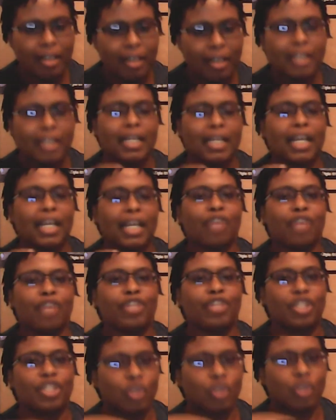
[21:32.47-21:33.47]
So I can grow it
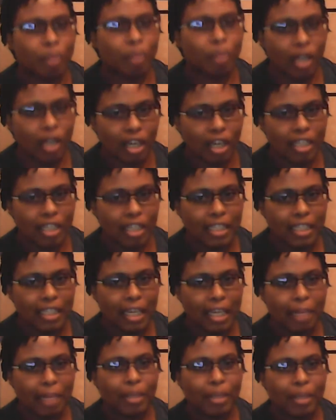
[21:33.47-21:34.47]
in smaller
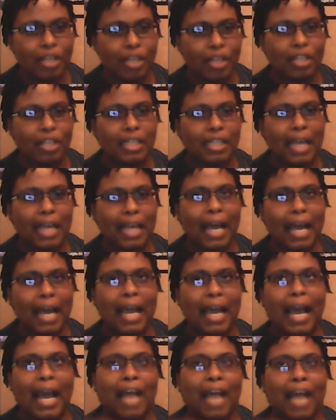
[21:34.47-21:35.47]
container because
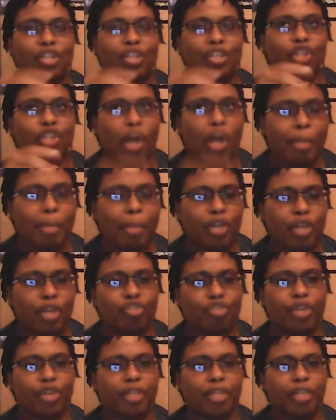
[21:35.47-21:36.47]
I normally grow
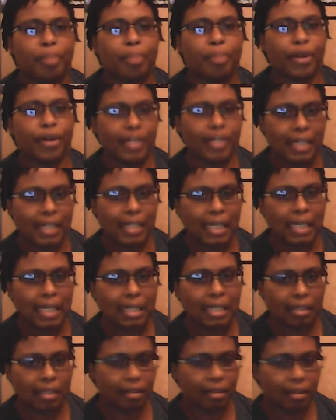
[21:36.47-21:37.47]
it per
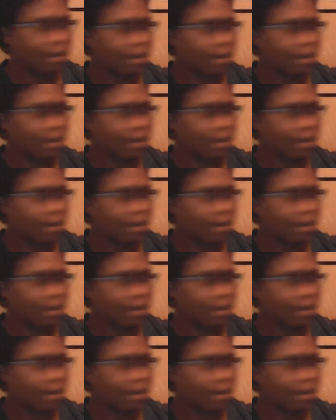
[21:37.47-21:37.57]
season.